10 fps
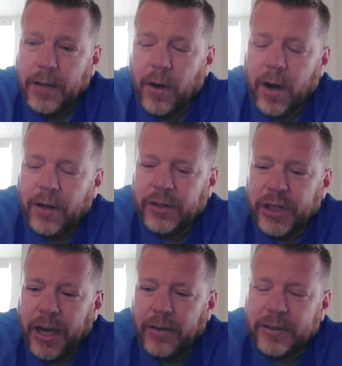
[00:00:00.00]
There are other
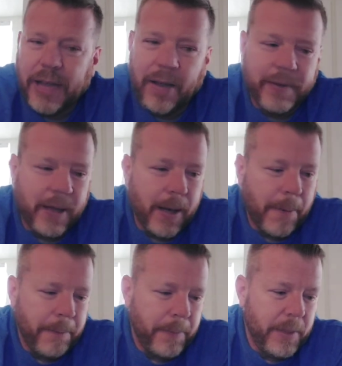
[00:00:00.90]
channels out
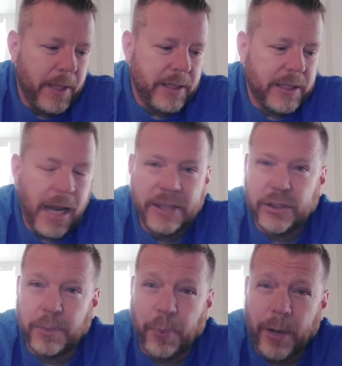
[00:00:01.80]
there that kind of
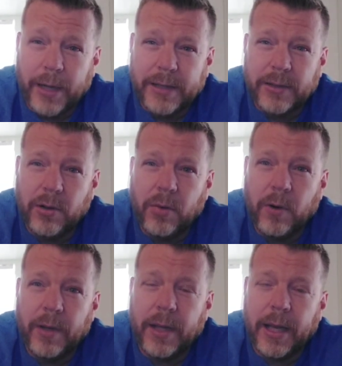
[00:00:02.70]
just breeze through it
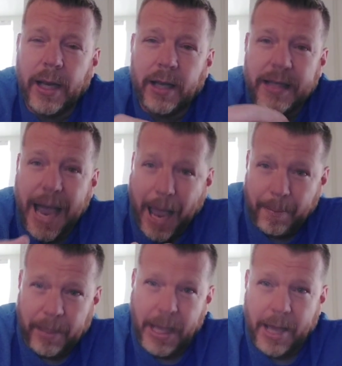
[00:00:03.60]
with a uh,
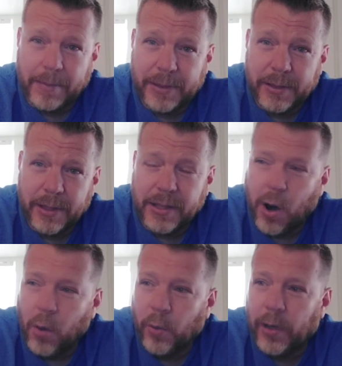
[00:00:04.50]
time lapse that
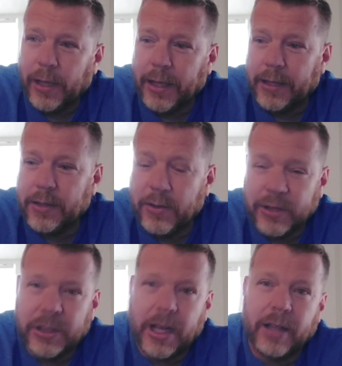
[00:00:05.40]
don't really do
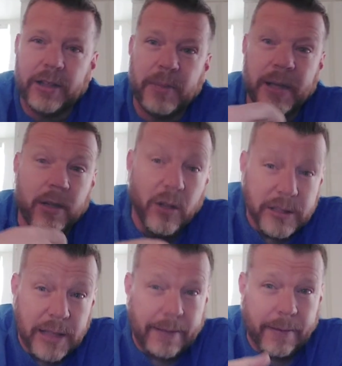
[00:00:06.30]
the challenge, but it
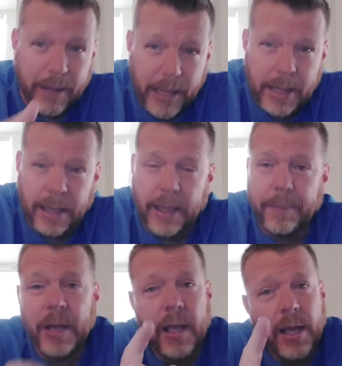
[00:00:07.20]
looks like they're eating
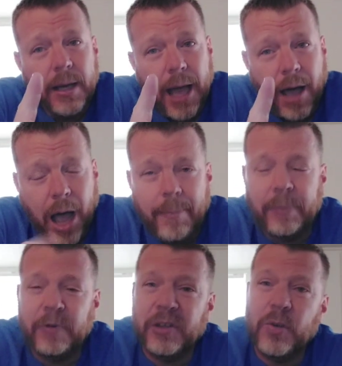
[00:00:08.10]
it. Now,
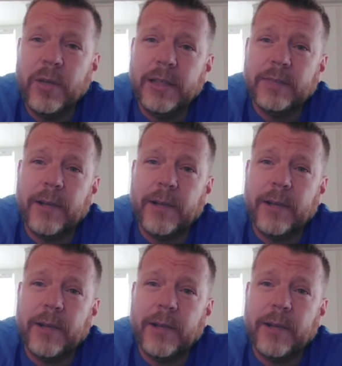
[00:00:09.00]
I'm doing this